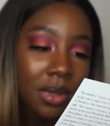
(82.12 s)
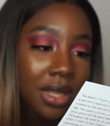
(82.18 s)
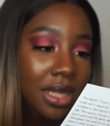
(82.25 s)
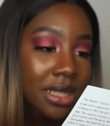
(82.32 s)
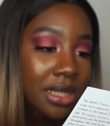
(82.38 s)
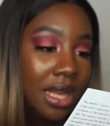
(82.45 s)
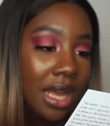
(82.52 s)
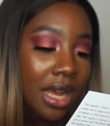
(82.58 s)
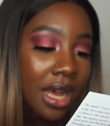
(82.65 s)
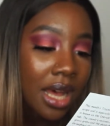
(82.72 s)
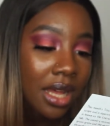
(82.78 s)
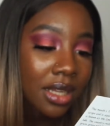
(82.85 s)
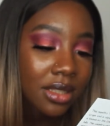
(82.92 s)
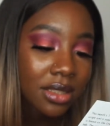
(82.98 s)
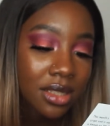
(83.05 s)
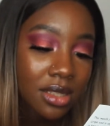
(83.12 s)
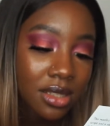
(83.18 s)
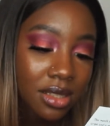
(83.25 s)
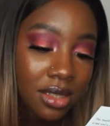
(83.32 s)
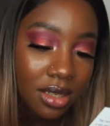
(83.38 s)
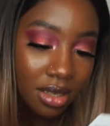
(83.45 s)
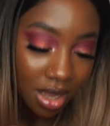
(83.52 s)
place I
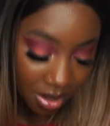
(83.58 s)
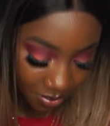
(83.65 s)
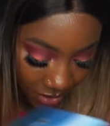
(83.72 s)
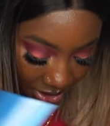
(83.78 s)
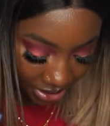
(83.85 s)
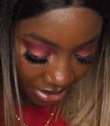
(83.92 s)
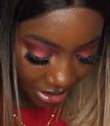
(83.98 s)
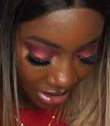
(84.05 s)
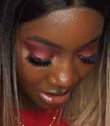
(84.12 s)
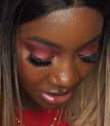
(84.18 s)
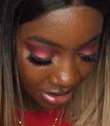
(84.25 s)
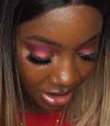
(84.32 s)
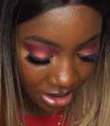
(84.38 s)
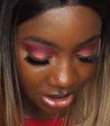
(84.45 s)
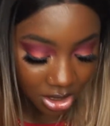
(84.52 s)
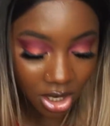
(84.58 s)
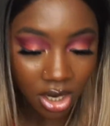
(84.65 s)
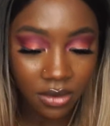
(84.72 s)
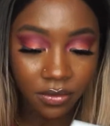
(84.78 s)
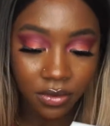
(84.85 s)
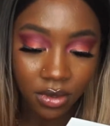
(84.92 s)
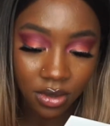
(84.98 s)
got, I'm guessing these things
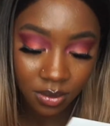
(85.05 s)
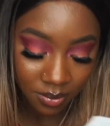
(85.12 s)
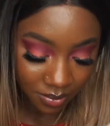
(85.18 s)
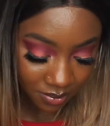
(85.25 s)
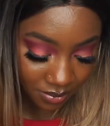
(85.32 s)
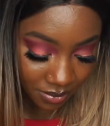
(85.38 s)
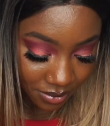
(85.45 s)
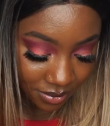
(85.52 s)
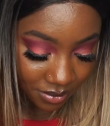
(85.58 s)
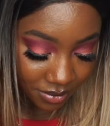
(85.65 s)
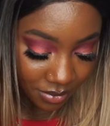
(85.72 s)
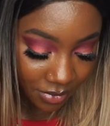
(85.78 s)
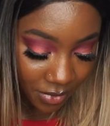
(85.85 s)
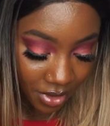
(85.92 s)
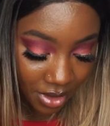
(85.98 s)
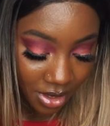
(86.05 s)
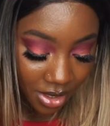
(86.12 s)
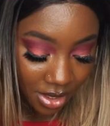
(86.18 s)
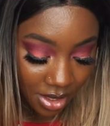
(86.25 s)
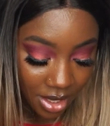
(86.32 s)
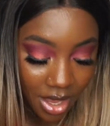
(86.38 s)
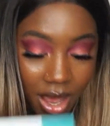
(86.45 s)
are from
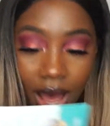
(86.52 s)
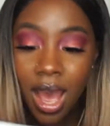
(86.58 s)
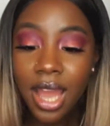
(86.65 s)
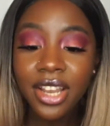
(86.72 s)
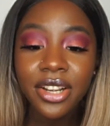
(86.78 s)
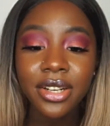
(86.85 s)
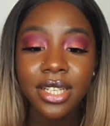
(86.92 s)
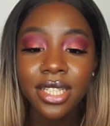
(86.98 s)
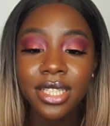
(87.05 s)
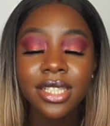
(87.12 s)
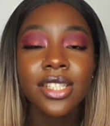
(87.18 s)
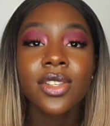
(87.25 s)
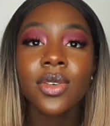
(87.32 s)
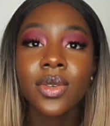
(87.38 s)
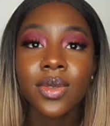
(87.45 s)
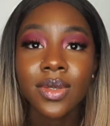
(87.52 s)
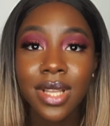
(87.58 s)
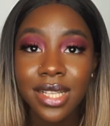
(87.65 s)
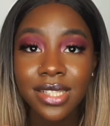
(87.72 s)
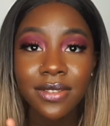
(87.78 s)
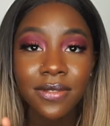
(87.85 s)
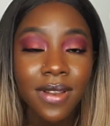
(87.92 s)
Ireland. So
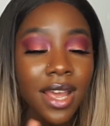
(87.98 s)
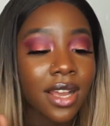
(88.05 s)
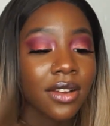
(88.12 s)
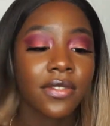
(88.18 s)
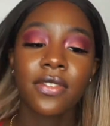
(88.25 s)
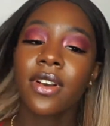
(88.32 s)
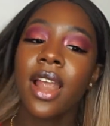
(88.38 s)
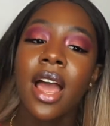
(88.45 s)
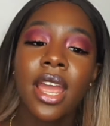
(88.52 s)
that's the flag for